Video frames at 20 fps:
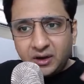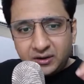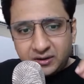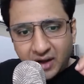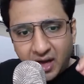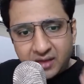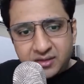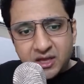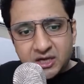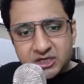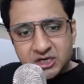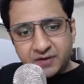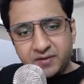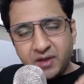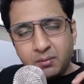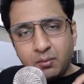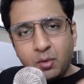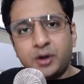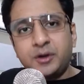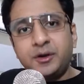the
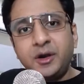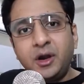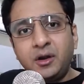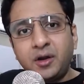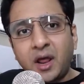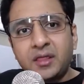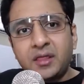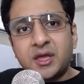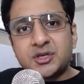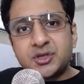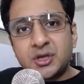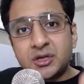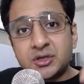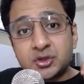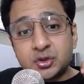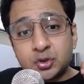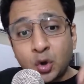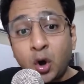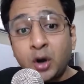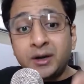monetary transaction
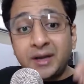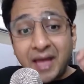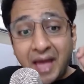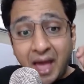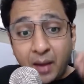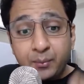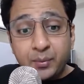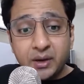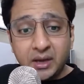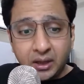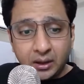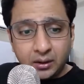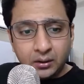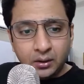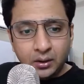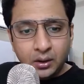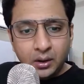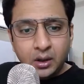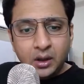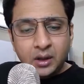is not happening,
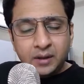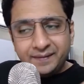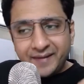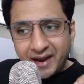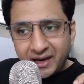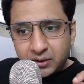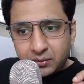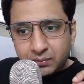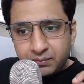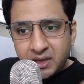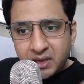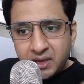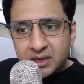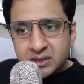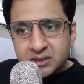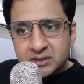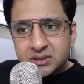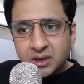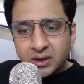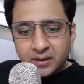that
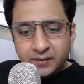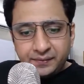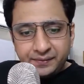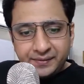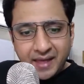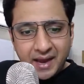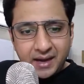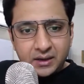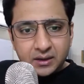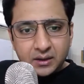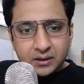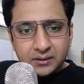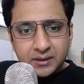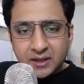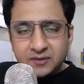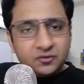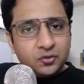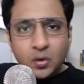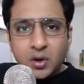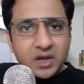means that
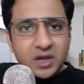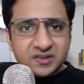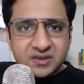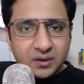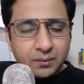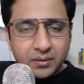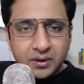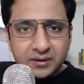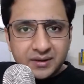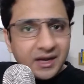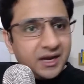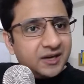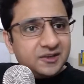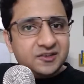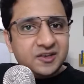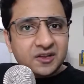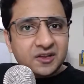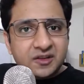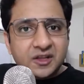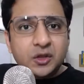there's no customer, then
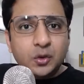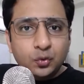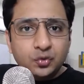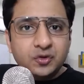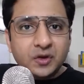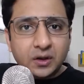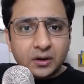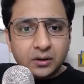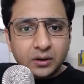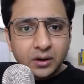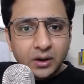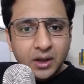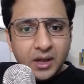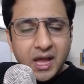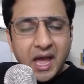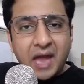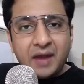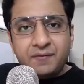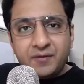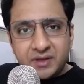it's just the user.
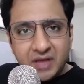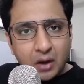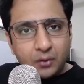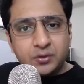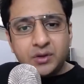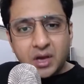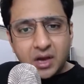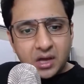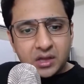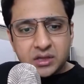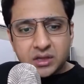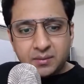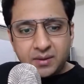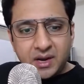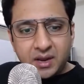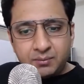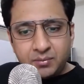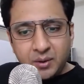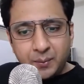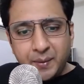And without the
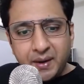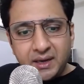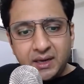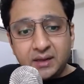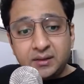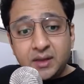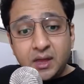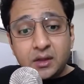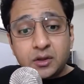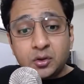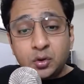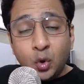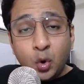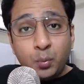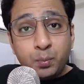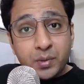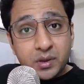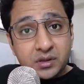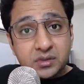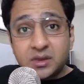customer, I'm repeating, there's
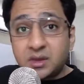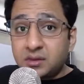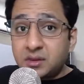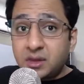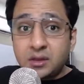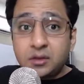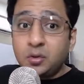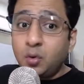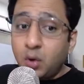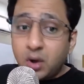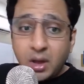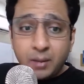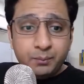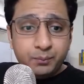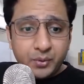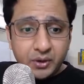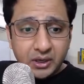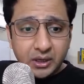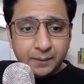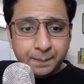no business, there's no
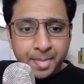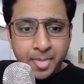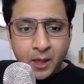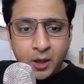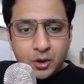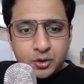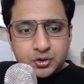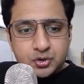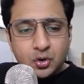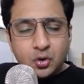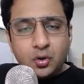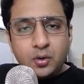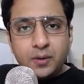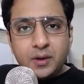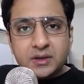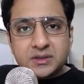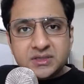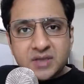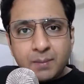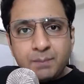company. So
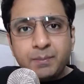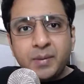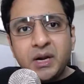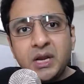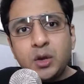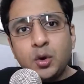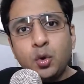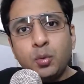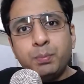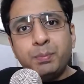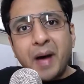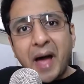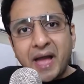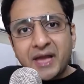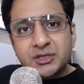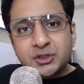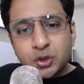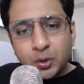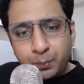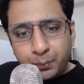somebody who
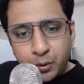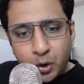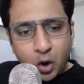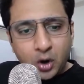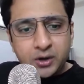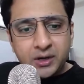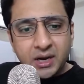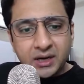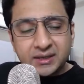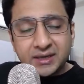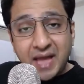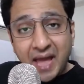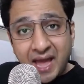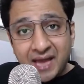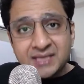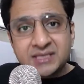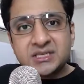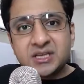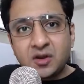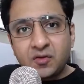buys your product
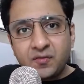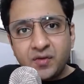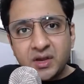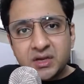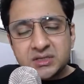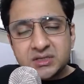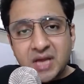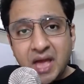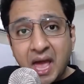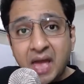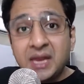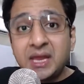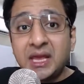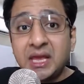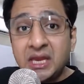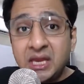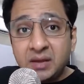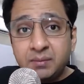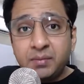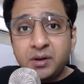and service and
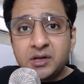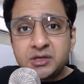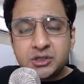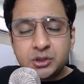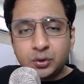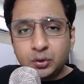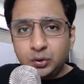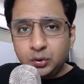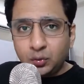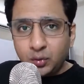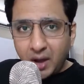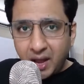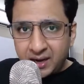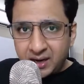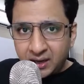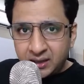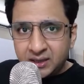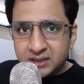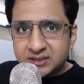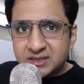enables you to,
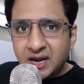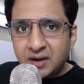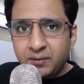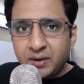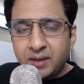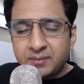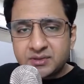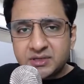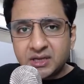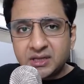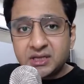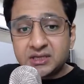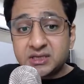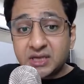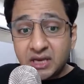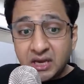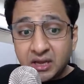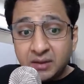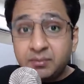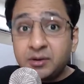and understand when I'm saying this,
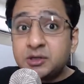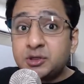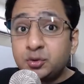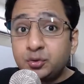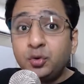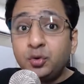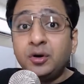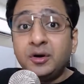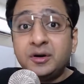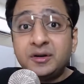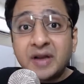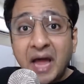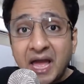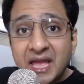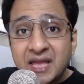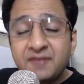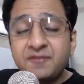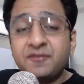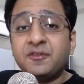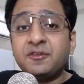enables you to
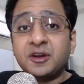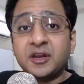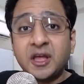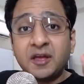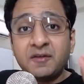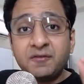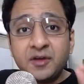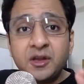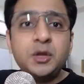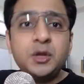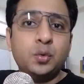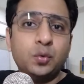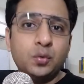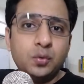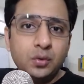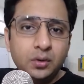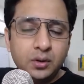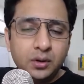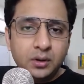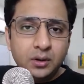drive
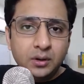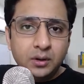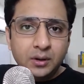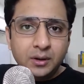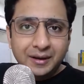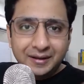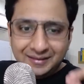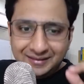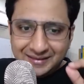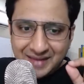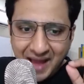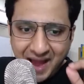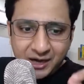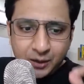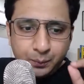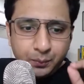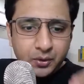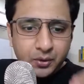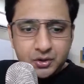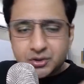revenue,
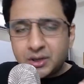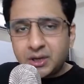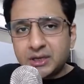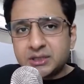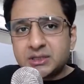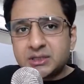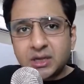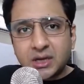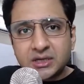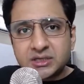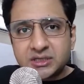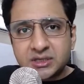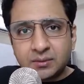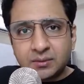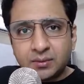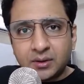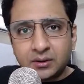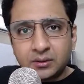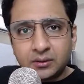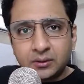that person is the
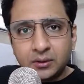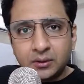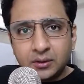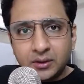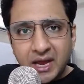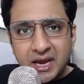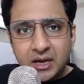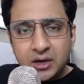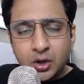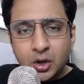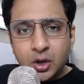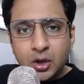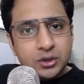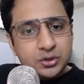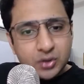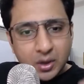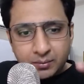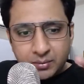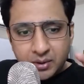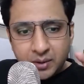customer, right?
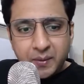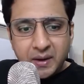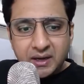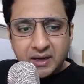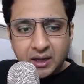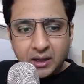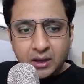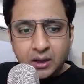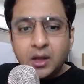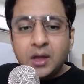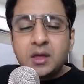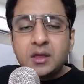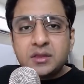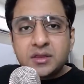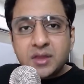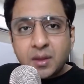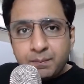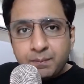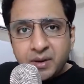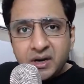So I'm repeating,
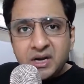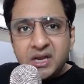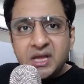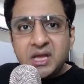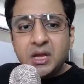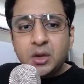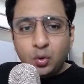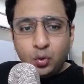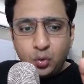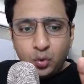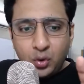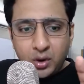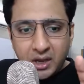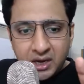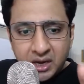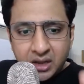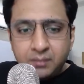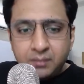somebody who